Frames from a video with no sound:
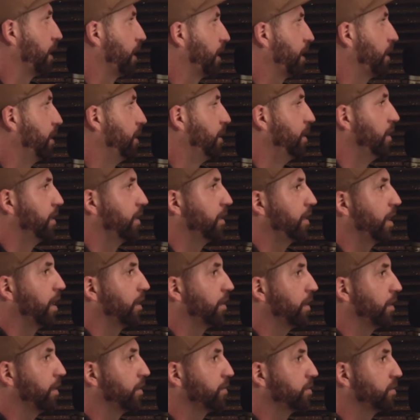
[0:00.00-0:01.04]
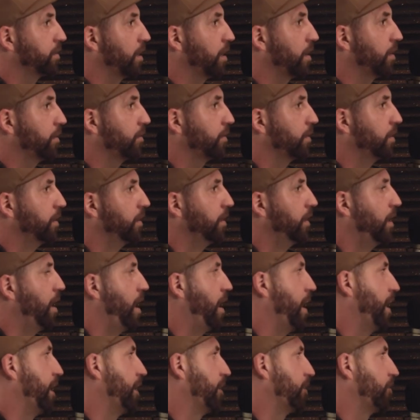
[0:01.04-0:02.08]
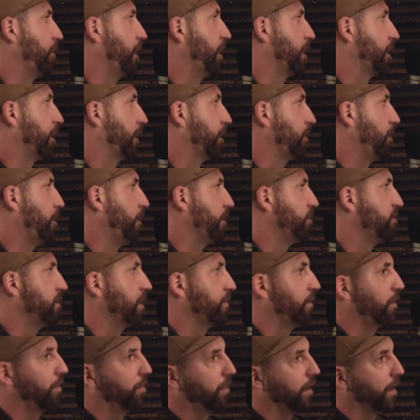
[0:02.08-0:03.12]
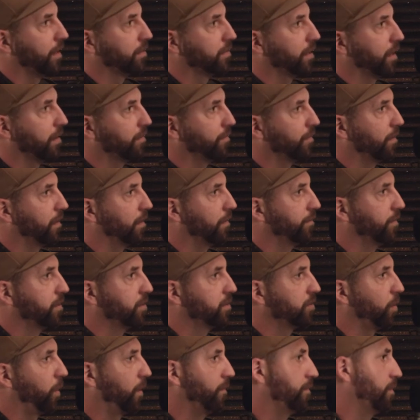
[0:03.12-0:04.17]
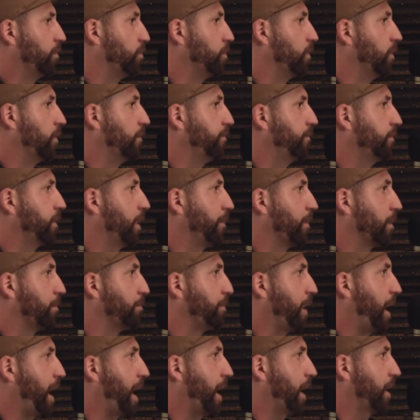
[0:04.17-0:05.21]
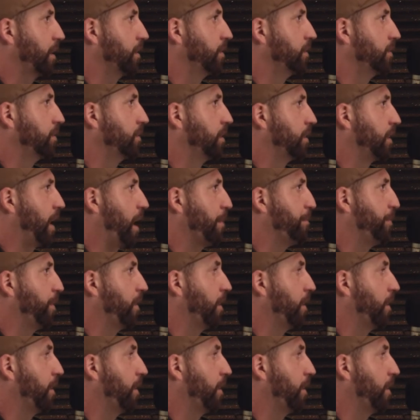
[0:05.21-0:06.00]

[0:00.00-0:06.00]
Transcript: like Yellowstone and I integrated like all these different things that involved the story of the wolf coming back to that